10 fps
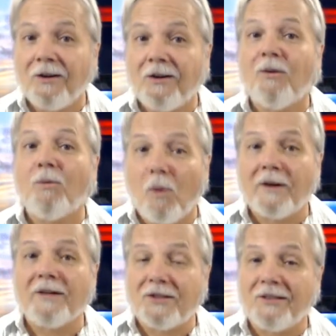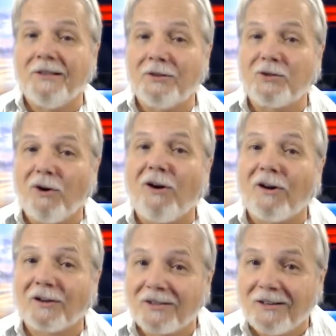what is in his
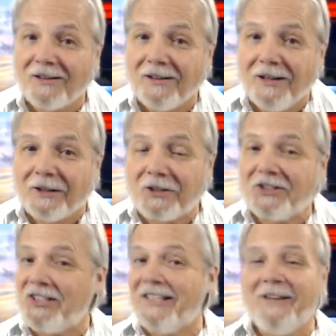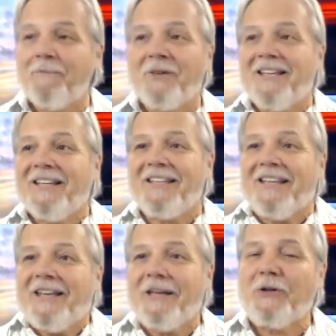heart. Because, you see,
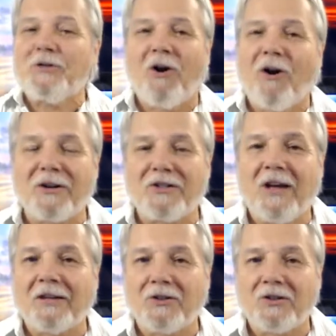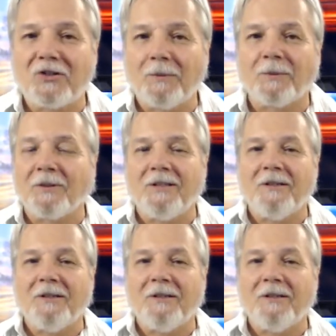his heart is not just simply,